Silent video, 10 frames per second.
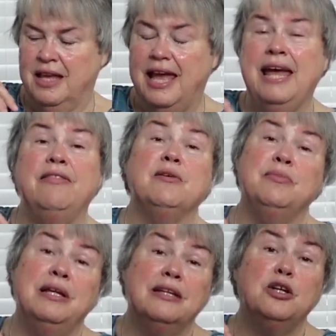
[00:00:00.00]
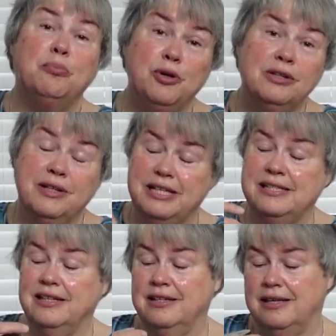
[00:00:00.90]
And the little booklet is
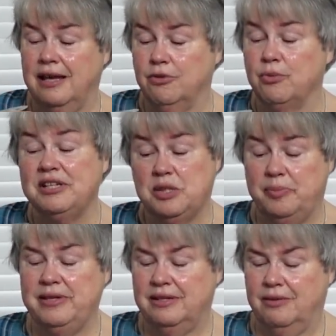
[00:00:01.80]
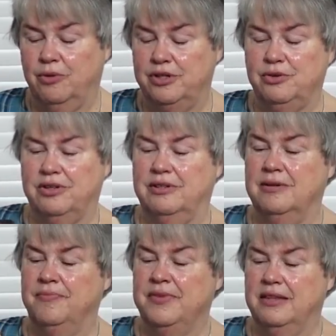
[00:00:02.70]
going to have a recipe in it where you can,